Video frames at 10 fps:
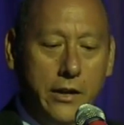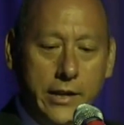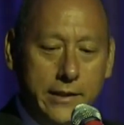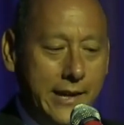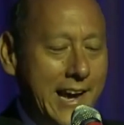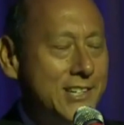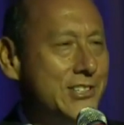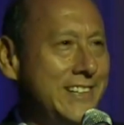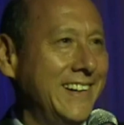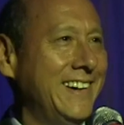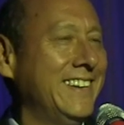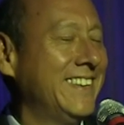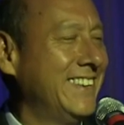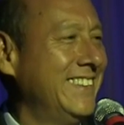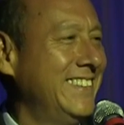Now, they, they actually uh,
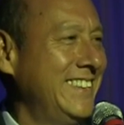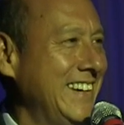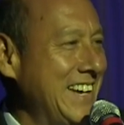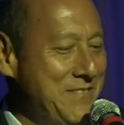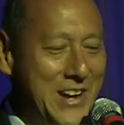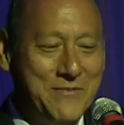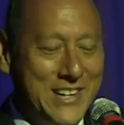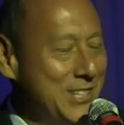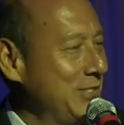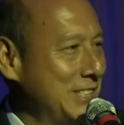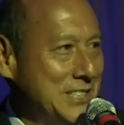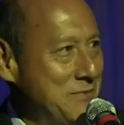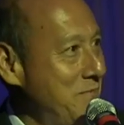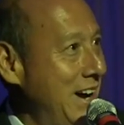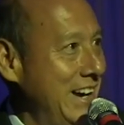they come out of my
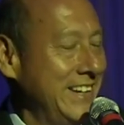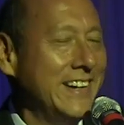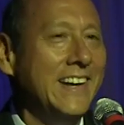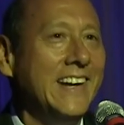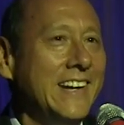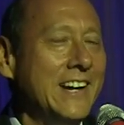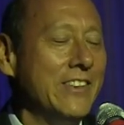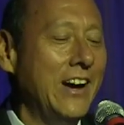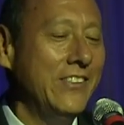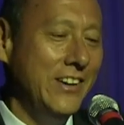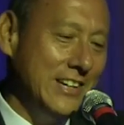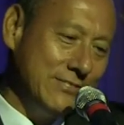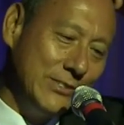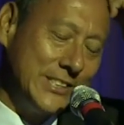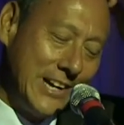twisted mind. You know, the,
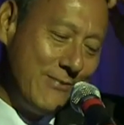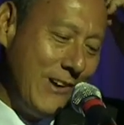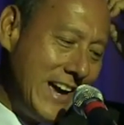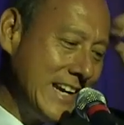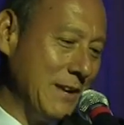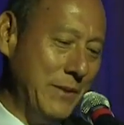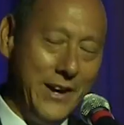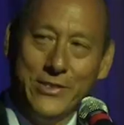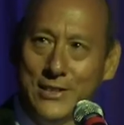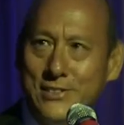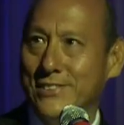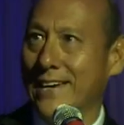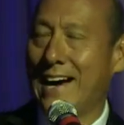the, what's ironic about this